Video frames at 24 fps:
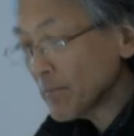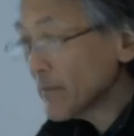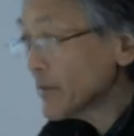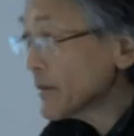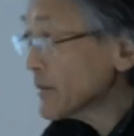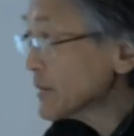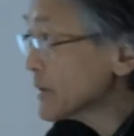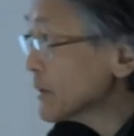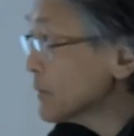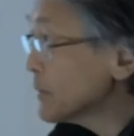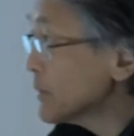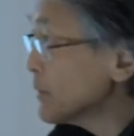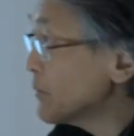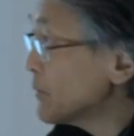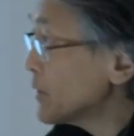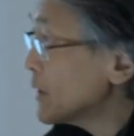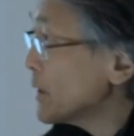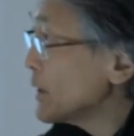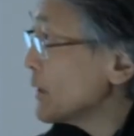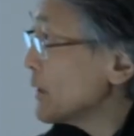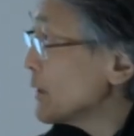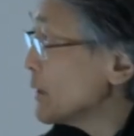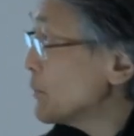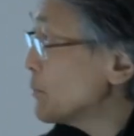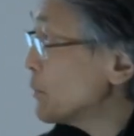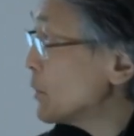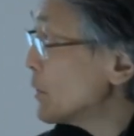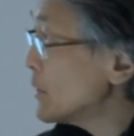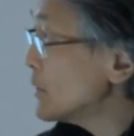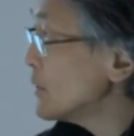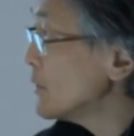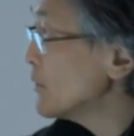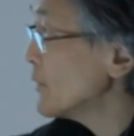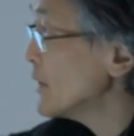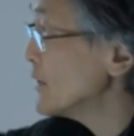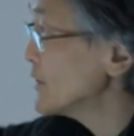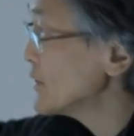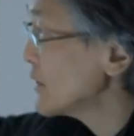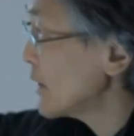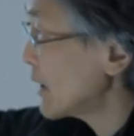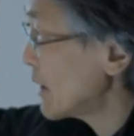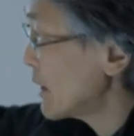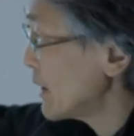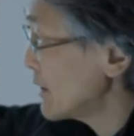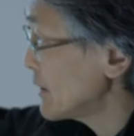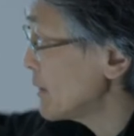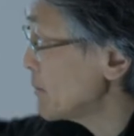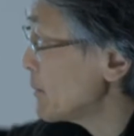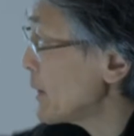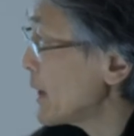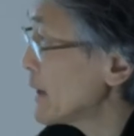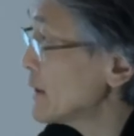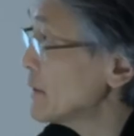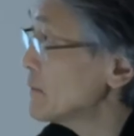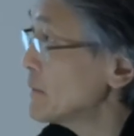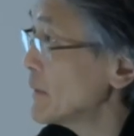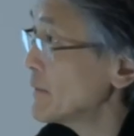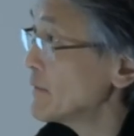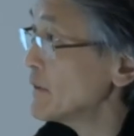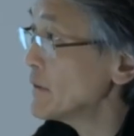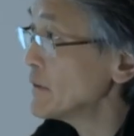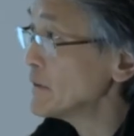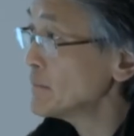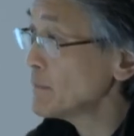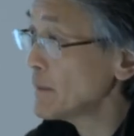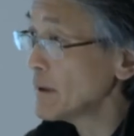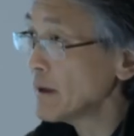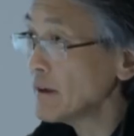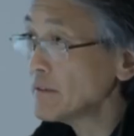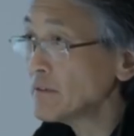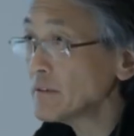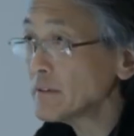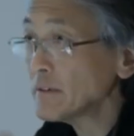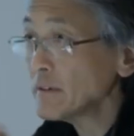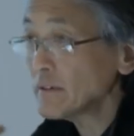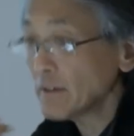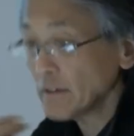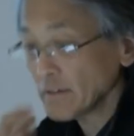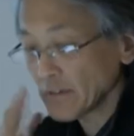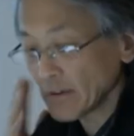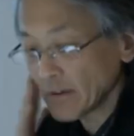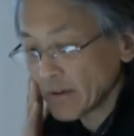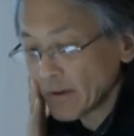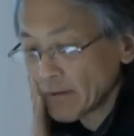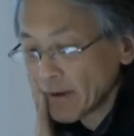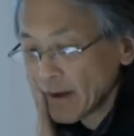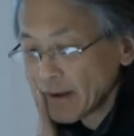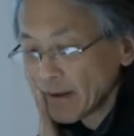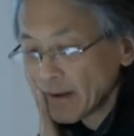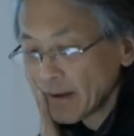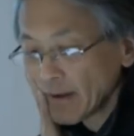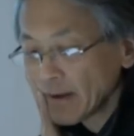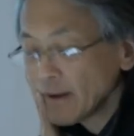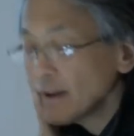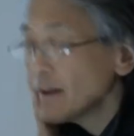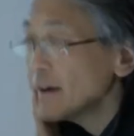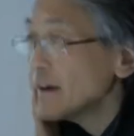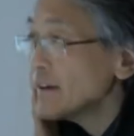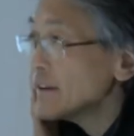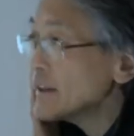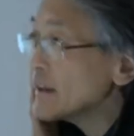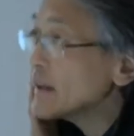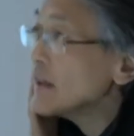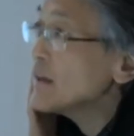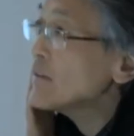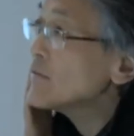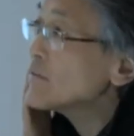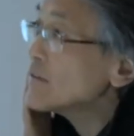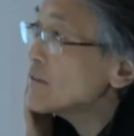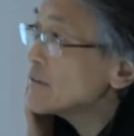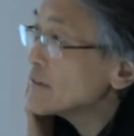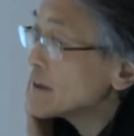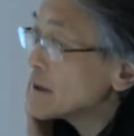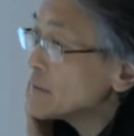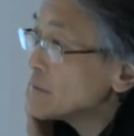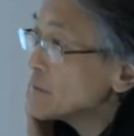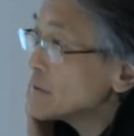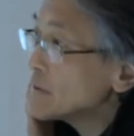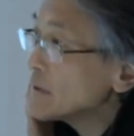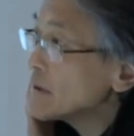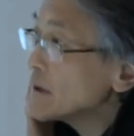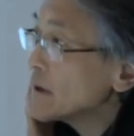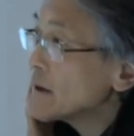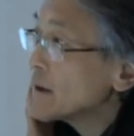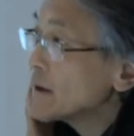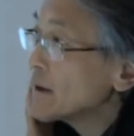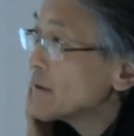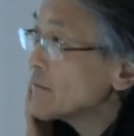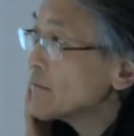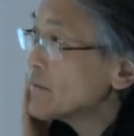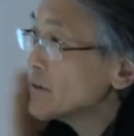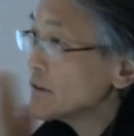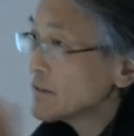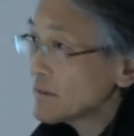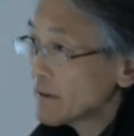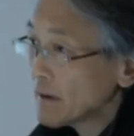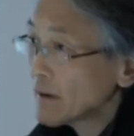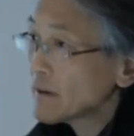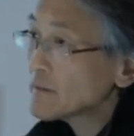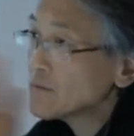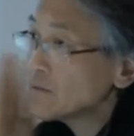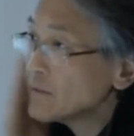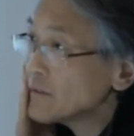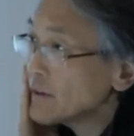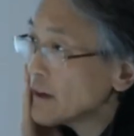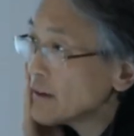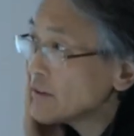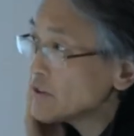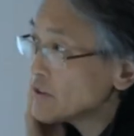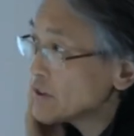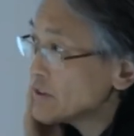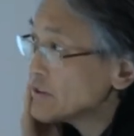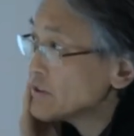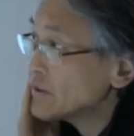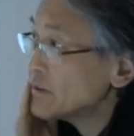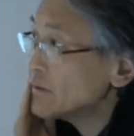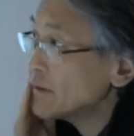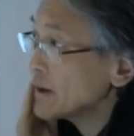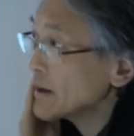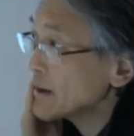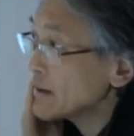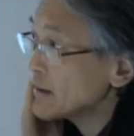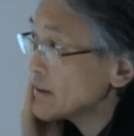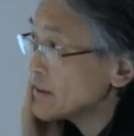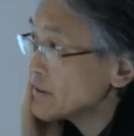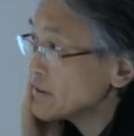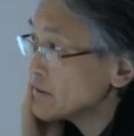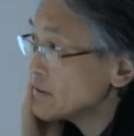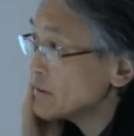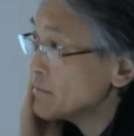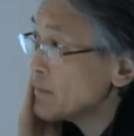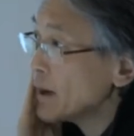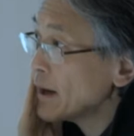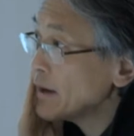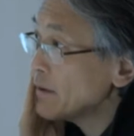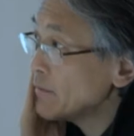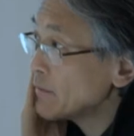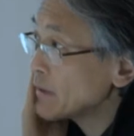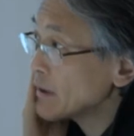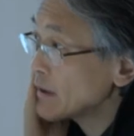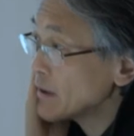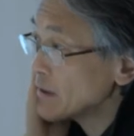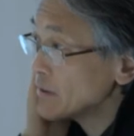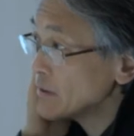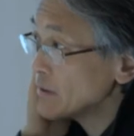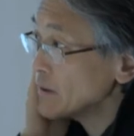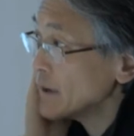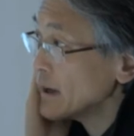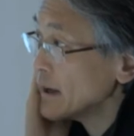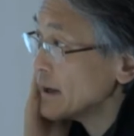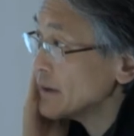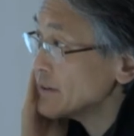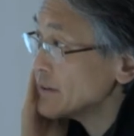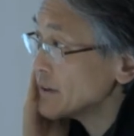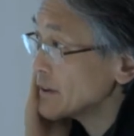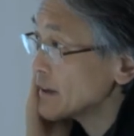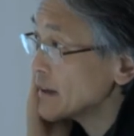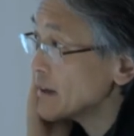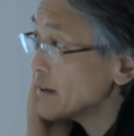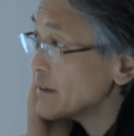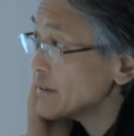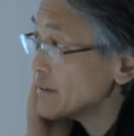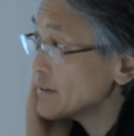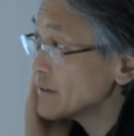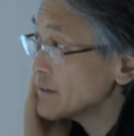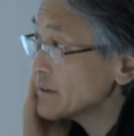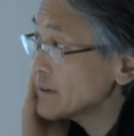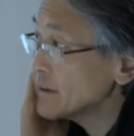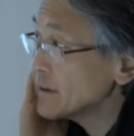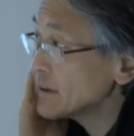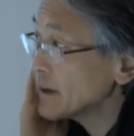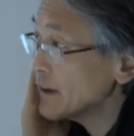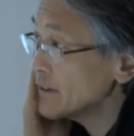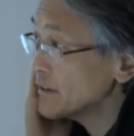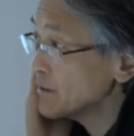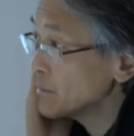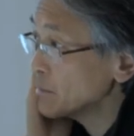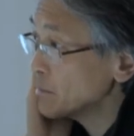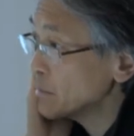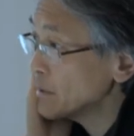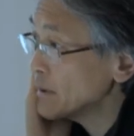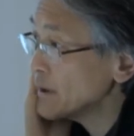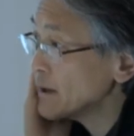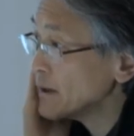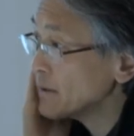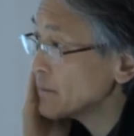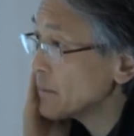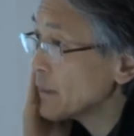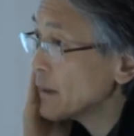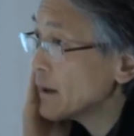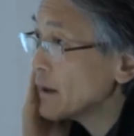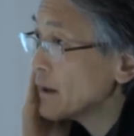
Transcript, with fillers: some of the very important ones are at the bottom of this page, is desiderata, thinking, for example, for, to, to take gesture recognition or pattern recognition as a case, case in point.